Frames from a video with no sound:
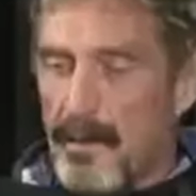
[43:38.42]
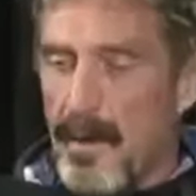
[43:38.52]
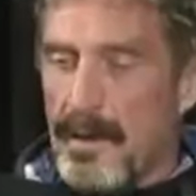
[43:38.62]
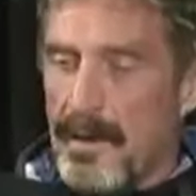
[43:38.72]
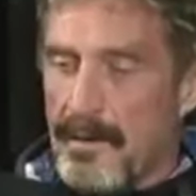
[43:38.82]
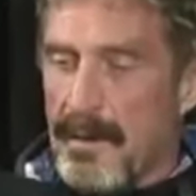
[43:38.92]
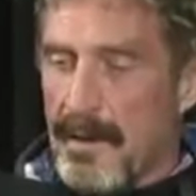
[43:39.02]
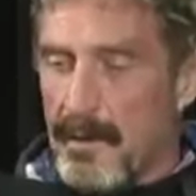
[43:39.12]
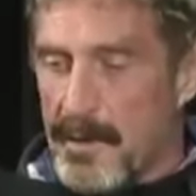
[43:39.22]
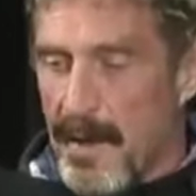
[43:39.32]
in one
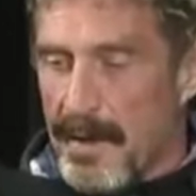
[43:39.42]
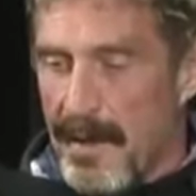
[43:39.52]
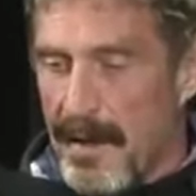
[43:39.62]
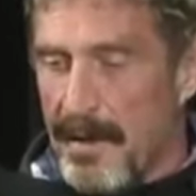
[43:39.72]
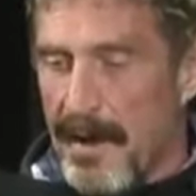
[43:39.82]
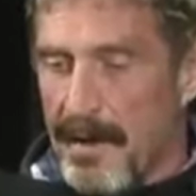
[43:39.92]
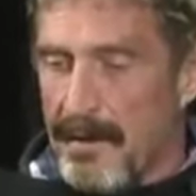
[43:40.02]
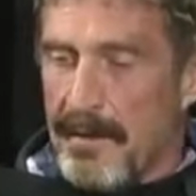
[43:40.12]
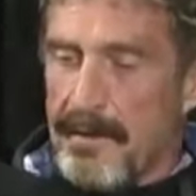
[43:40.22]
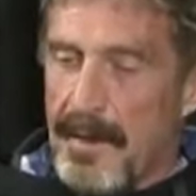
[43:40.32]
uh, respect, I,
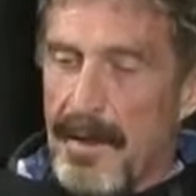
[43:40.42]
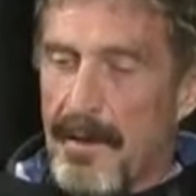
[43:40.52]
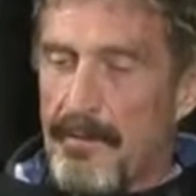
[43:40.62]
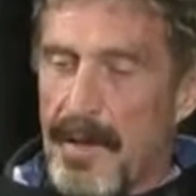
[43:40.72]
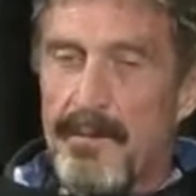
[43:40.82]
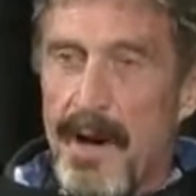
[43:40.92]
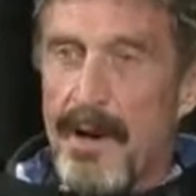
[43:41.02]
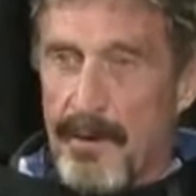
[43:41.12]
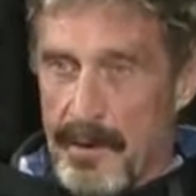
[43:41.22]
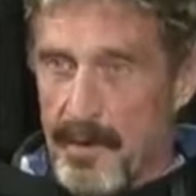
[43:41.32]
I um,
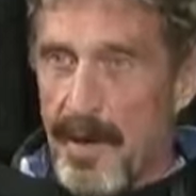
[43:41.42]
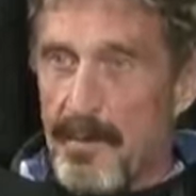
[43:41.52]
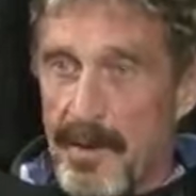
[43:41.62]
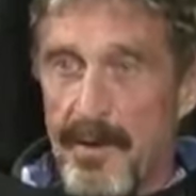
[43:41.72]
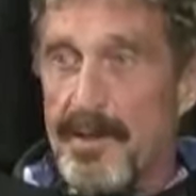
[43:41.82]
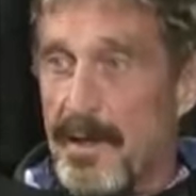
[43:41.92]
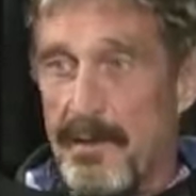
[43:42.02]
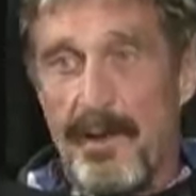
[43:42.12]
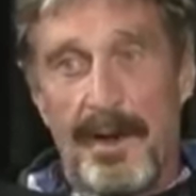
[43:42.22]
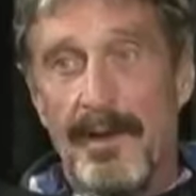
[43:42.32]
admire Kurzweil because he
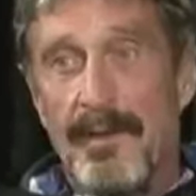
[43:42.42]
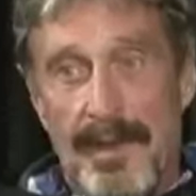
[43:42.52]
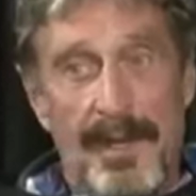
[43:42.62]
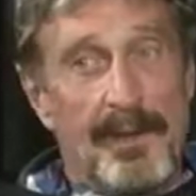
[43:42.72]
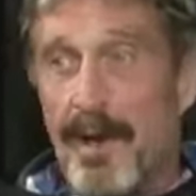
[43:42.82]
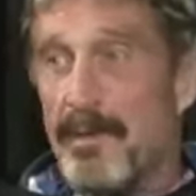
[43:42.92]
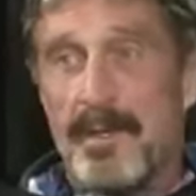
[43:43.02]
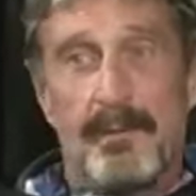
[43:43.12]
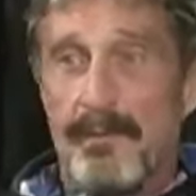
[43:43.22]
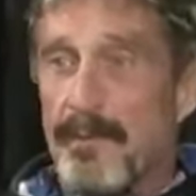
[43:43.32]
I do too. He developed
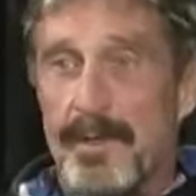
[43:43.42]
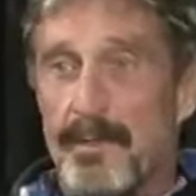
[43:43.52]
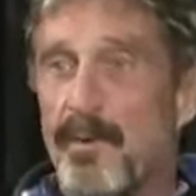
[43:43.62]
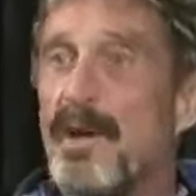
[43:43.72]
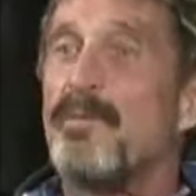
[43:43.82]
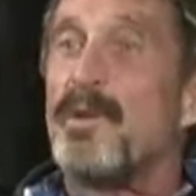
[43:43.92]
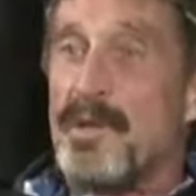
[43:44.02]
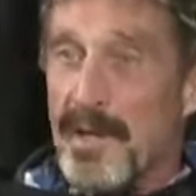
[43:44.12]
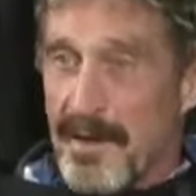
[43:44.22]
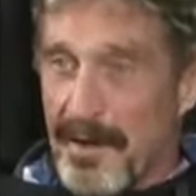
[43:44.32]
some some great
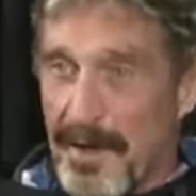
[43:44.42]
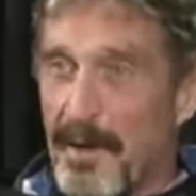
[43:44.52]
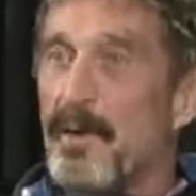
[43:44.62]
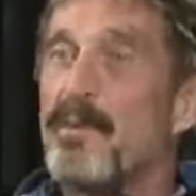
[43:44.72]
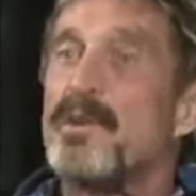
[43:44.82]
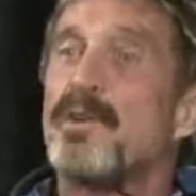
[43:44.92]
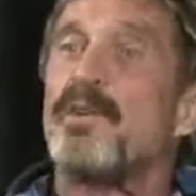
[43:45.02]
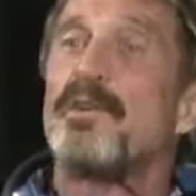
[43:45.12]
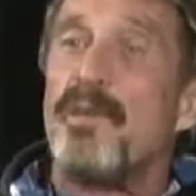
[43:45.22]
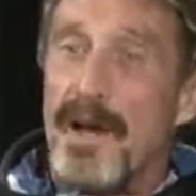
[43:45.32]
music, okay, or
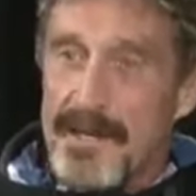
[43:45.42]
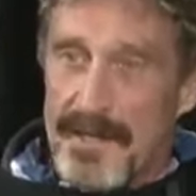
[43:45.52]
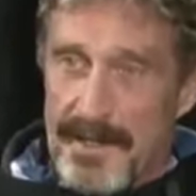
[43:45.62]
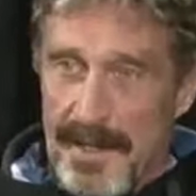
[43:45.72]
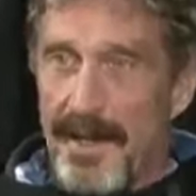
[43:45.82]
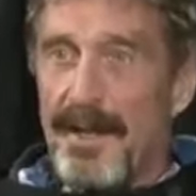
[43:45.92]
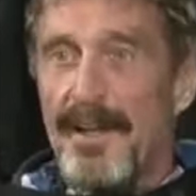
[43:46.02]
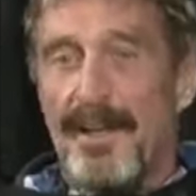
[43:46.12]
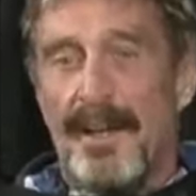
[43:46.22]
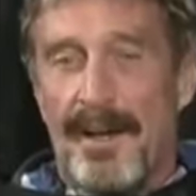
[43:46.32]
musical devices,
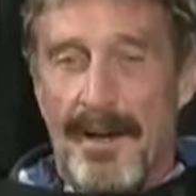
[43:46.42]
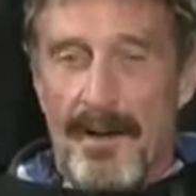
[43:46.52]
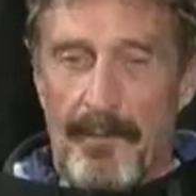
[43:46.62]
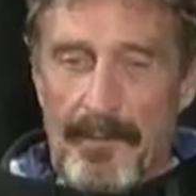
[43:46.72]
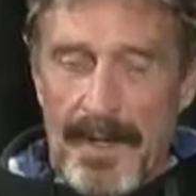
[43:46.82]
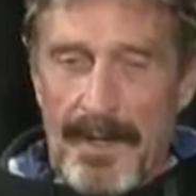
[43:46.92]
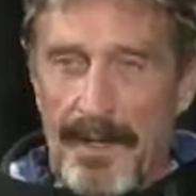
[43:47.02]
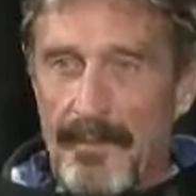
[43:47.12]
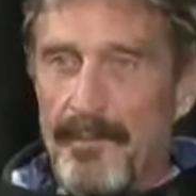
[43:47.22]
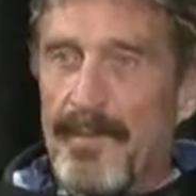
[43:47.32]
um, and the
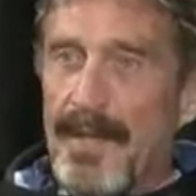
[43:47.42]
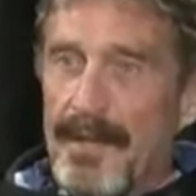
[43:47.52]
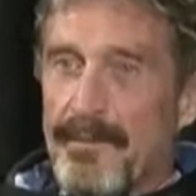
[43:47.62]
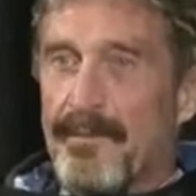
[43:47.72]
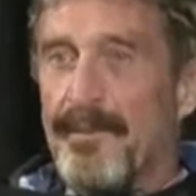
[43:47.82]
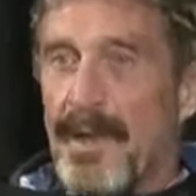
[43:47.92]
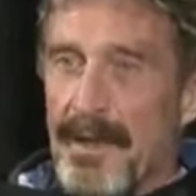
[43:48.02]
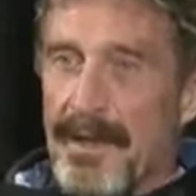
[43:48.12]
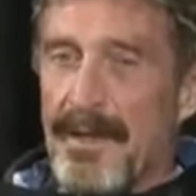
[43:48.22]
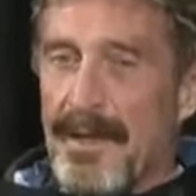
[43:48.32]
copying machine or a
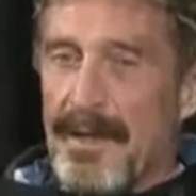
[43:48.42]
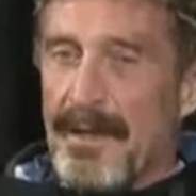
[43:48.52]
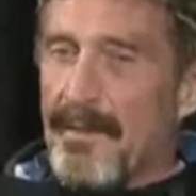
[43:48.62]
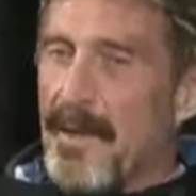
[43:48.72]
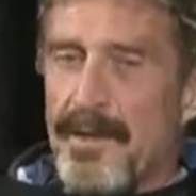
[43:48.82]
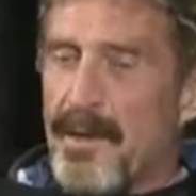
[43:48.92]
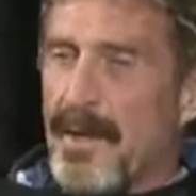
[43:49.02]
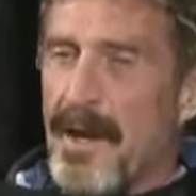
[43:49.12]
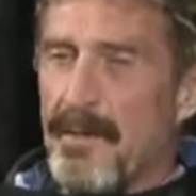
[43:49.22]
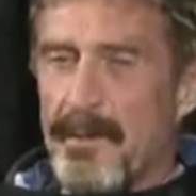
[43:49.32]
bunch of other stuff. I'm not sure
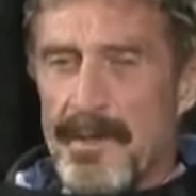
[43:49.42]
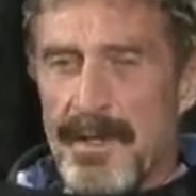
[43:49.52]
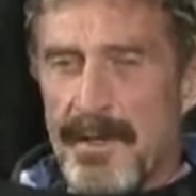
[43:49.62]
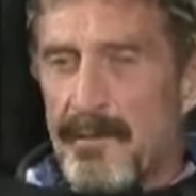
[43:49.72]
about the copying machine.